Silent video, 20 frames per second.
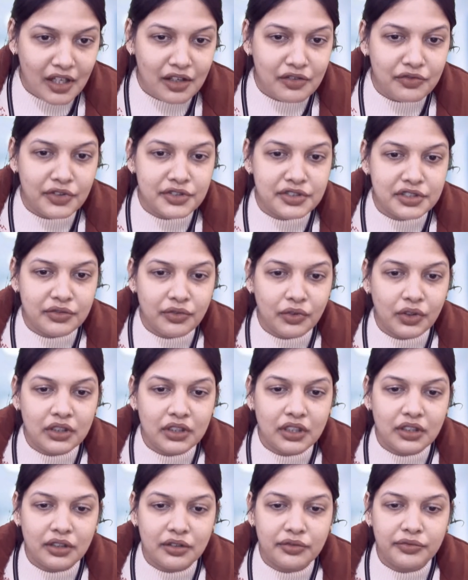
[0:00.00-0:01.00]
First of
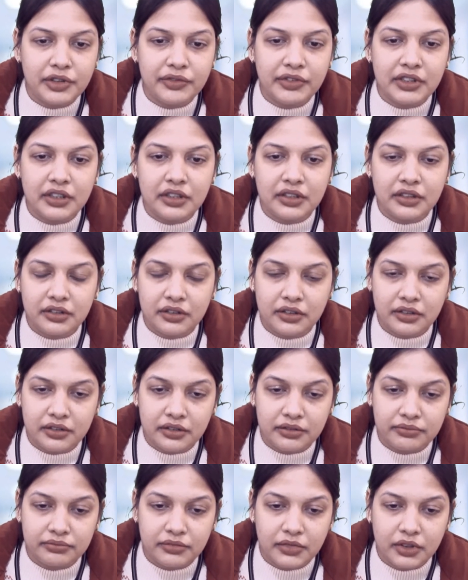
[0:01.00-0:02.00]
all, we
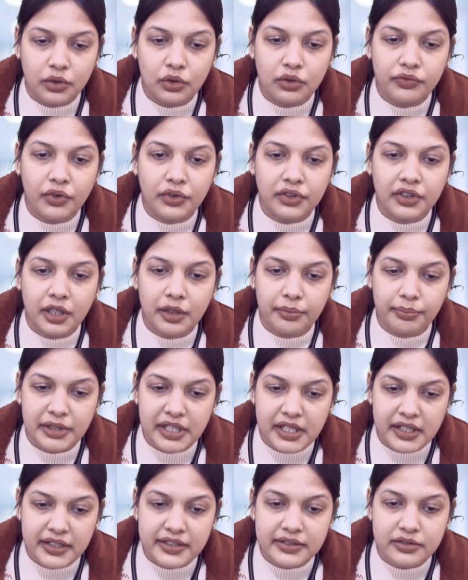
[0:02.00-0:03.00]
will look for the
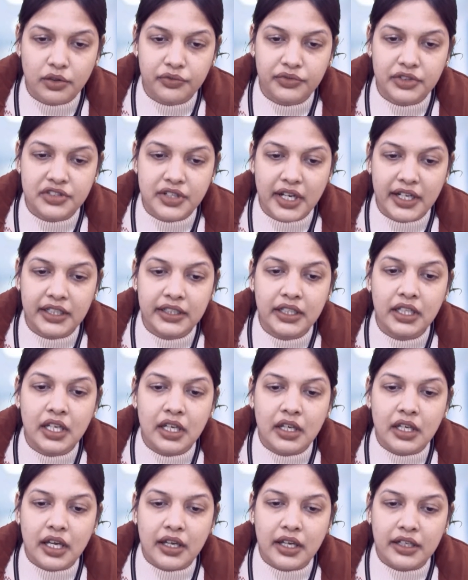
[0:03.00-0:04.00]
appearance of the child
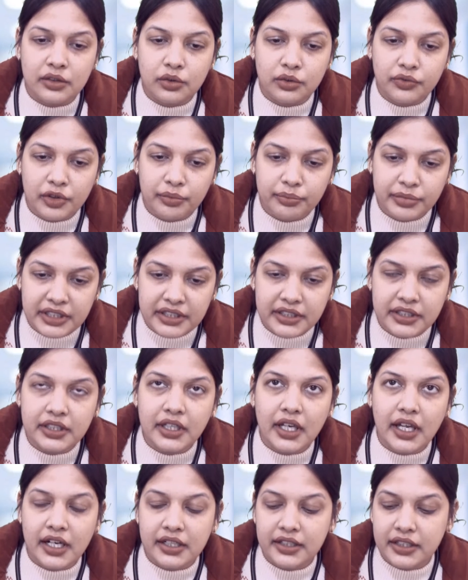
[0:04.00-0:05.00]
and look for
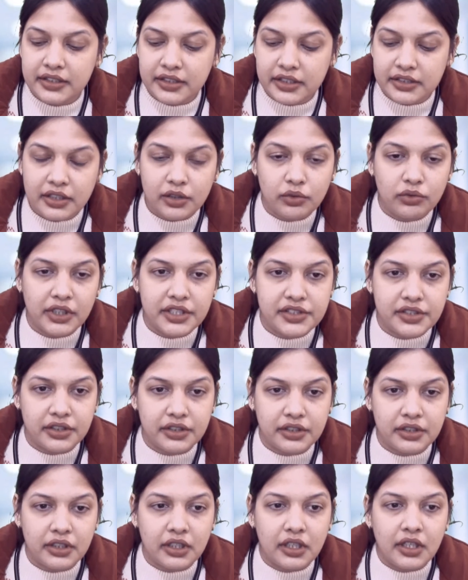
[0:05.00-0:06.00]
breathing and then the
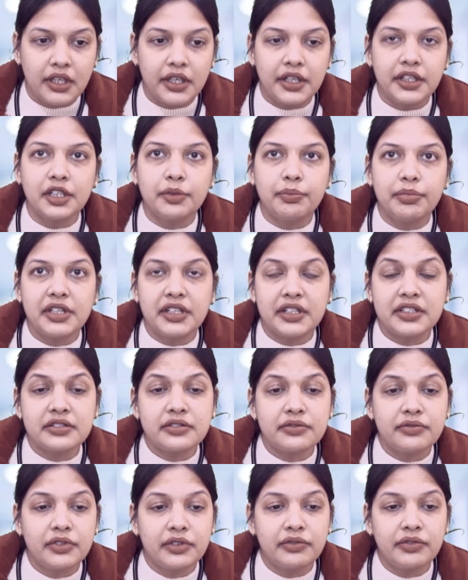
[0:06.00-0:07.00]
circulation. In
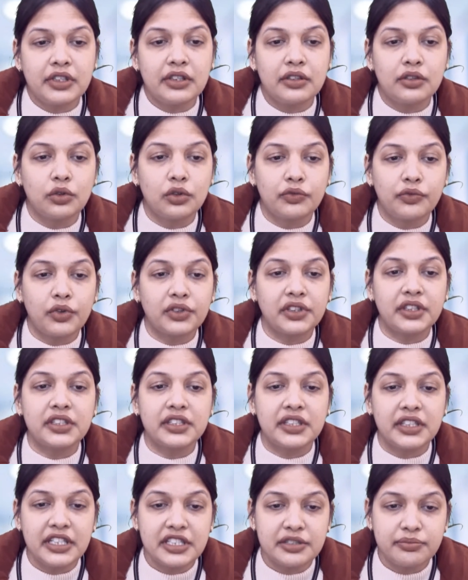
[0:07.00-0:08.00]
appearance, we will look for the
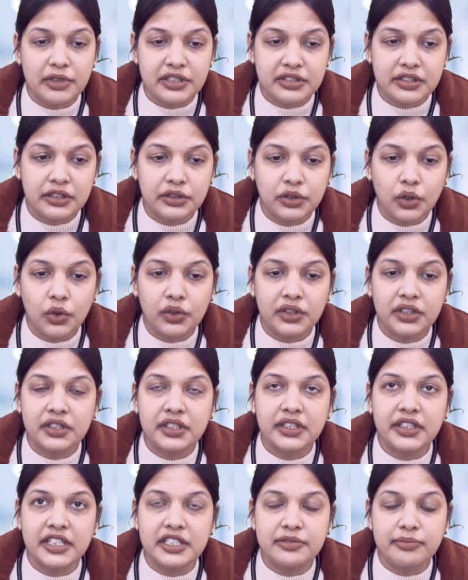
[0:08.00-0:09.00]
decreased muscle
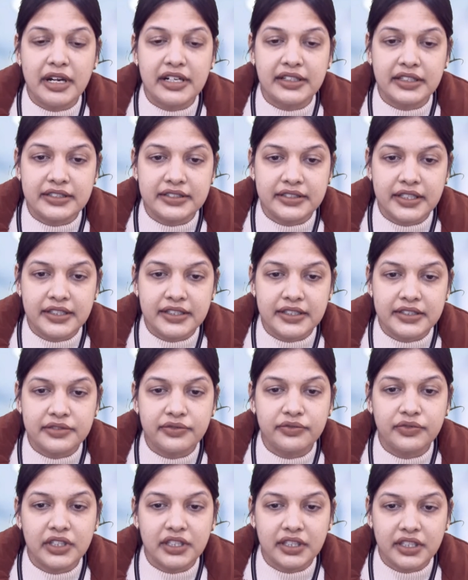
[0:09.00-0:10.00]
tone, decreased mental
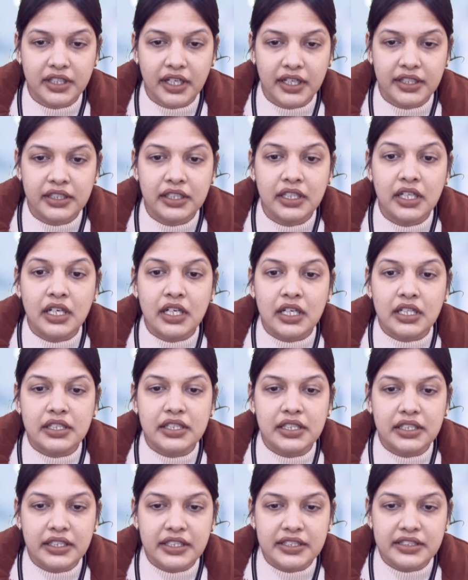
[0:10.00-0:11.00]
status, weak cry,
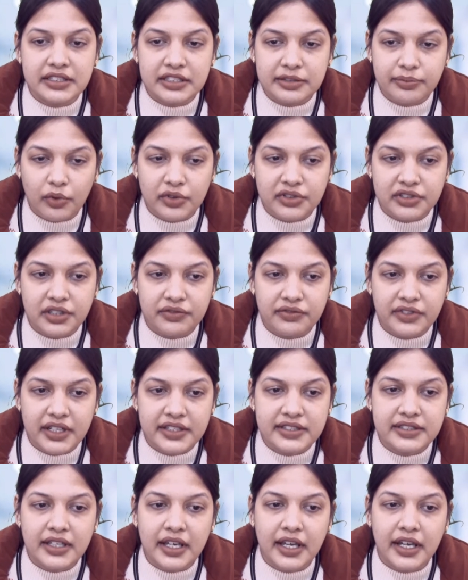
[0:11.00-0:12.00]
decreased
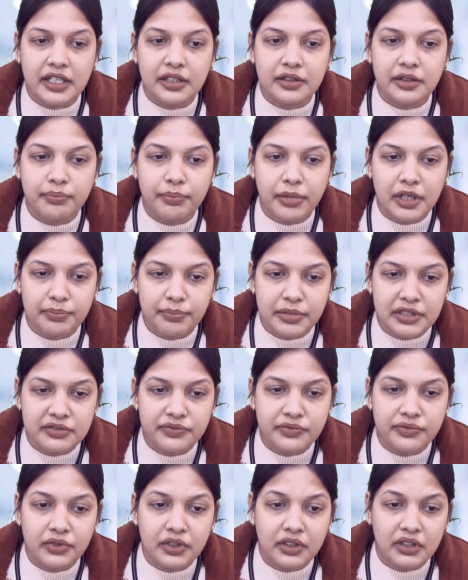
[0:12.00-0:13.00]
responsiveness, and
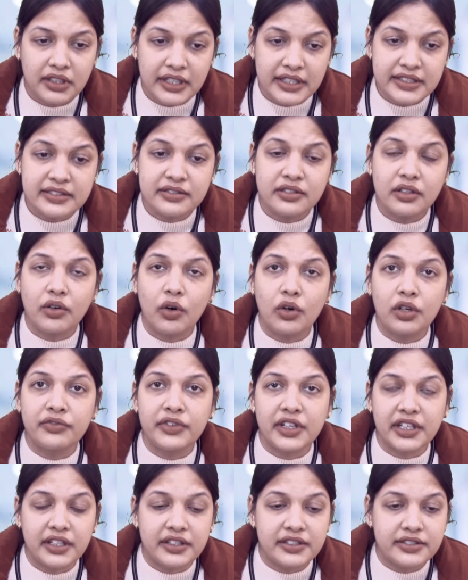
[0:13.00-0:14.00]
purposeless or
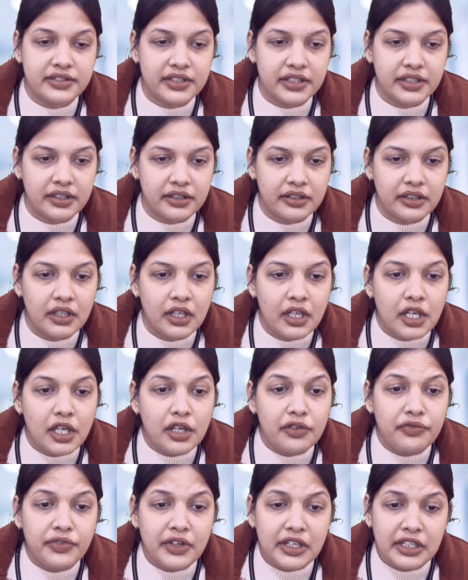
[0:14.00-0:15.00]
vacant stare.
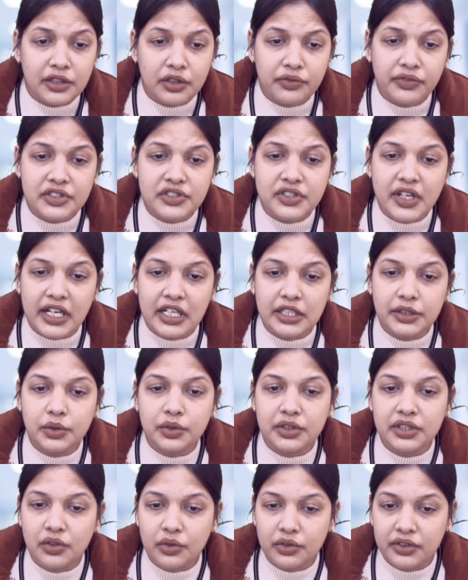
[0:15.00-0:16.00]
Failure of a child
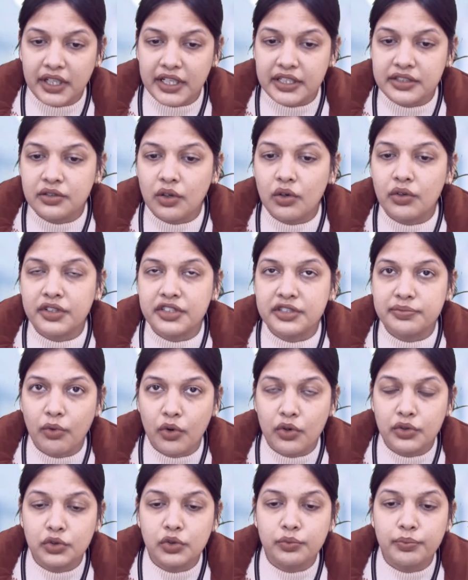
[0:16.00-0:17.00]
to recognize or
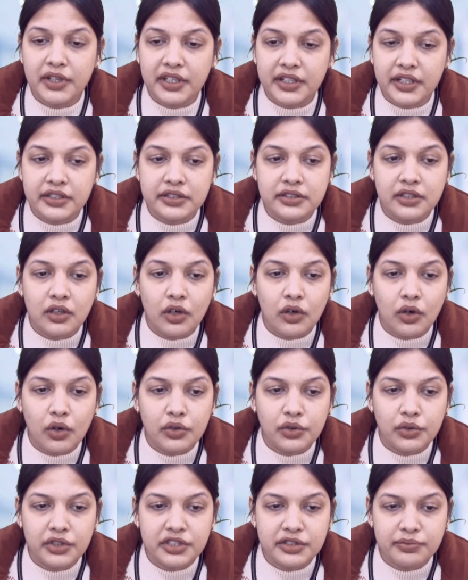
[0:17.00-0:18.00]
respond to parents
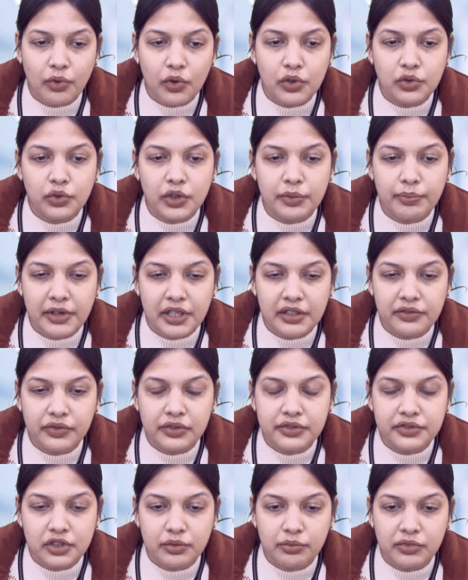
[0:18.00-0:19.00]
or to respond to a
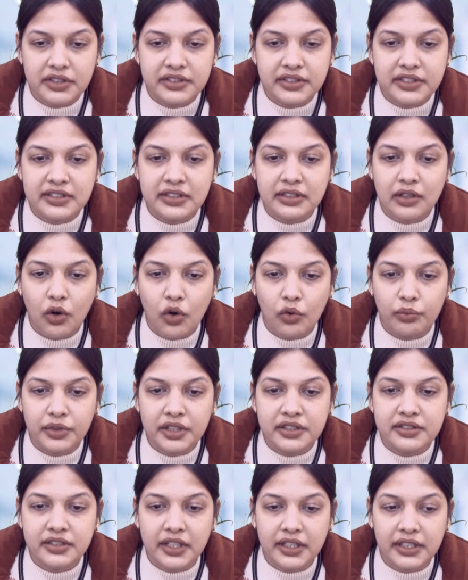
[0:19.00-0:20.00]
painful stimulus is an
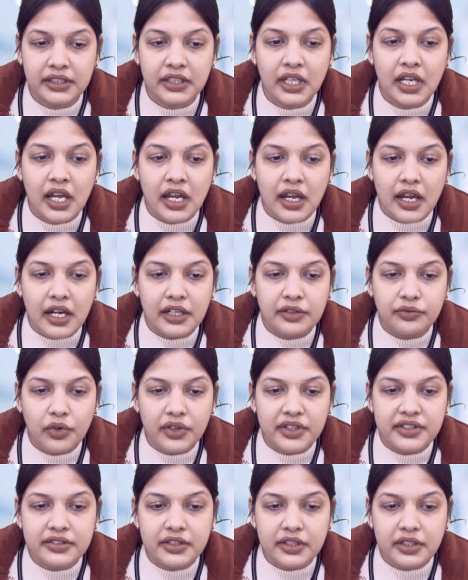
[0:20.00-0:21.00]
ominous sign and
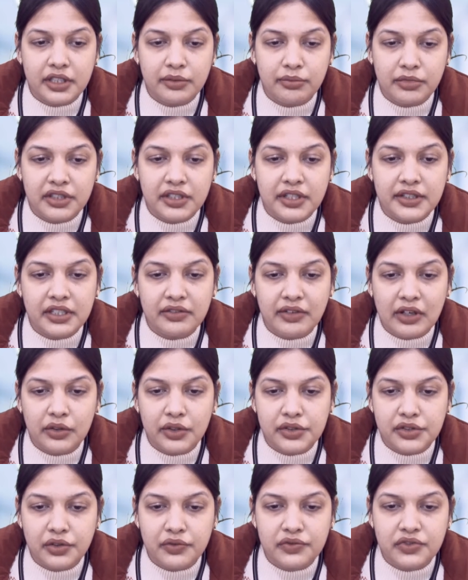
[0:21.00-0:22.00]
warrants immediate
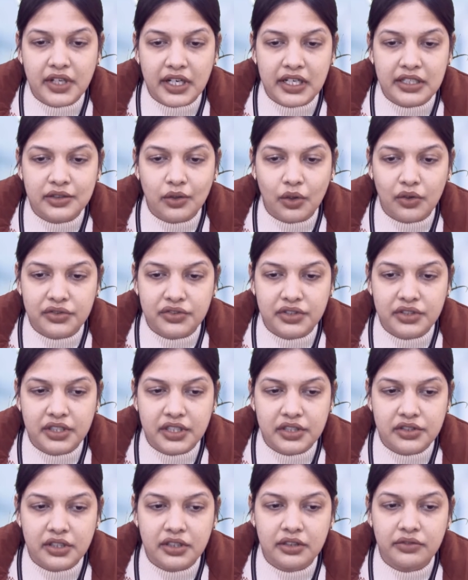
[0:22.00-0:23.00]
evaluation of child
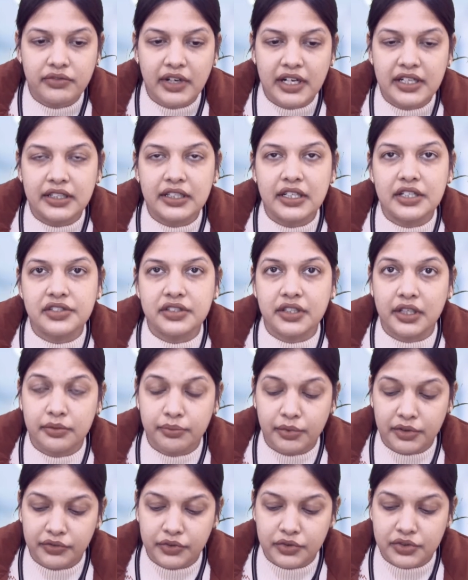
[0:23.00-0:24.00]
oxygenation, ventilation,
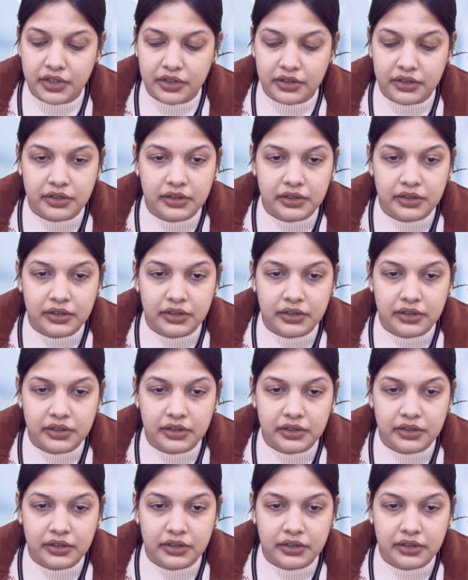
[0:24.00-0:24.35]
and perfusion.